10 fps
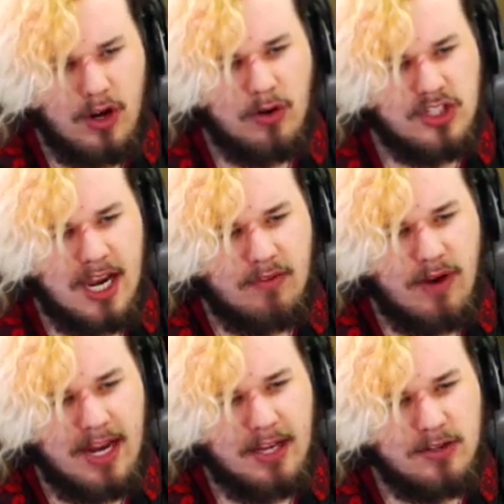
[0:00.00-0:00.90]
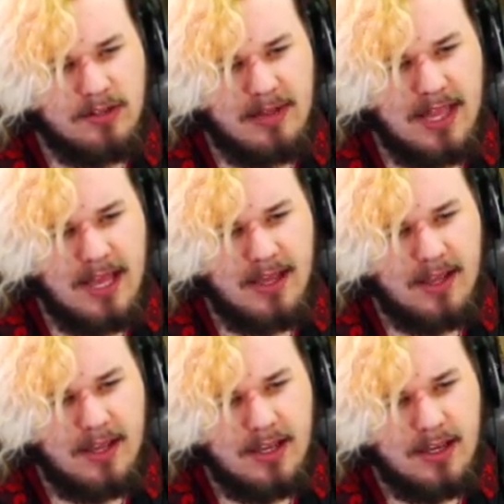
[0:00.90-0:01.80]
no, a giant radio or something like that.
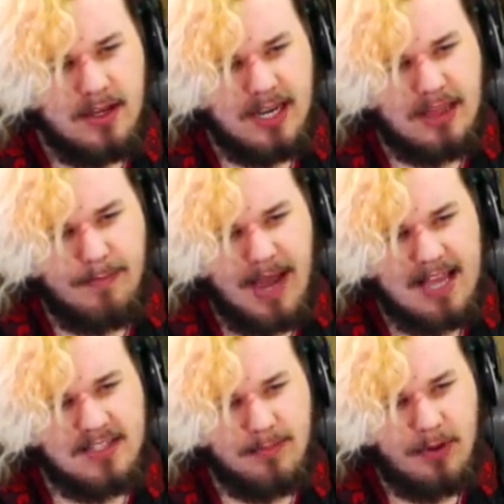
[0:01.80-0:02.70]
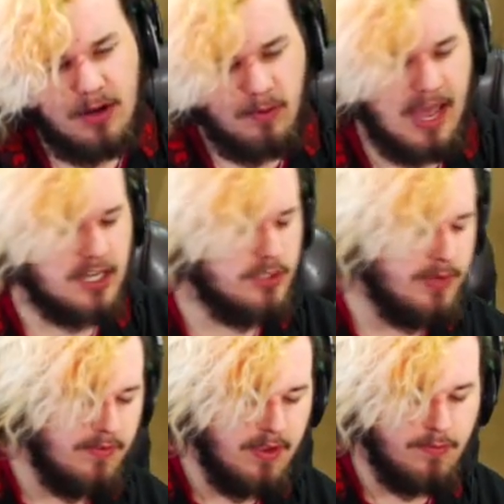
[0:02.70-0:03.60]
You got the basketball. Wait, actually, we
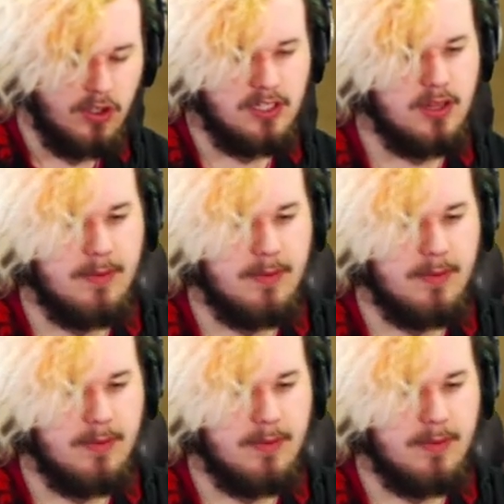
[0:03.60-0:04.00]
never even looked at the